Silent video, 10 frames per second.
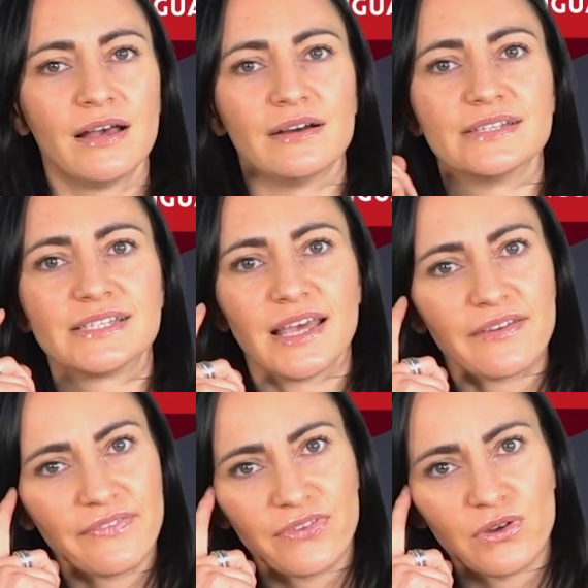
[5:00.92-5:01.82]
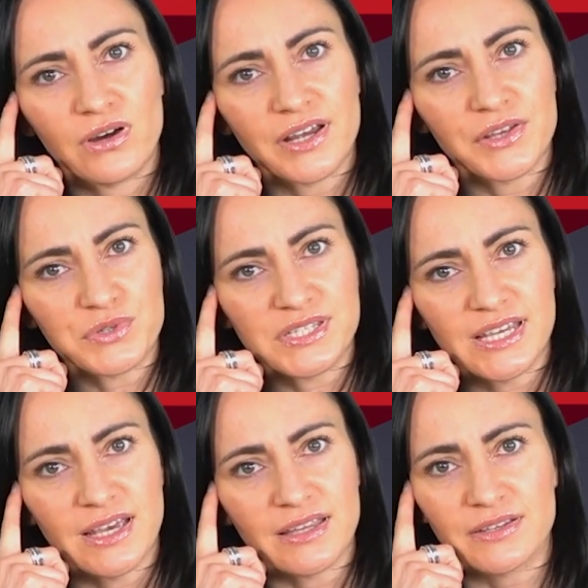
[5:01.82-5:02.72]
On second thought, I
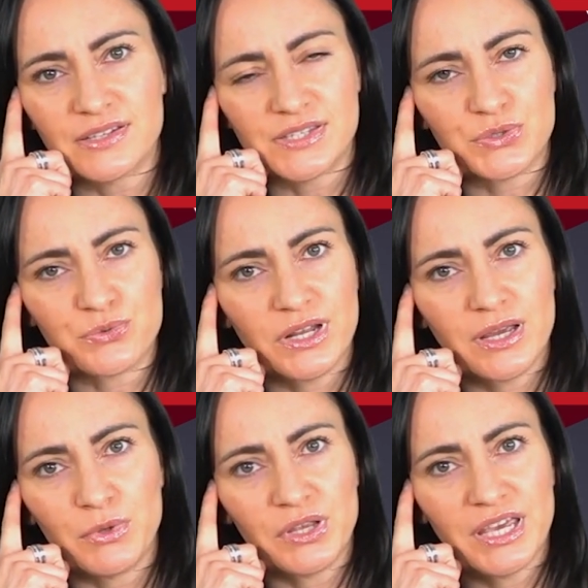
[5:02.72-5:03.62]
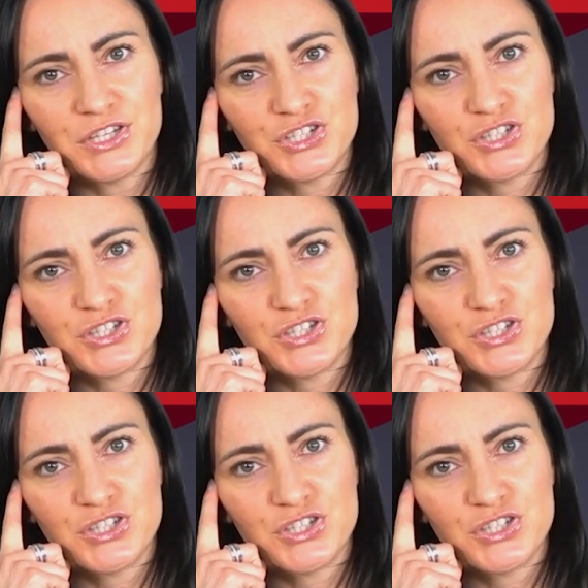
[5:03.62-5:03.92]
understand that it's a great communication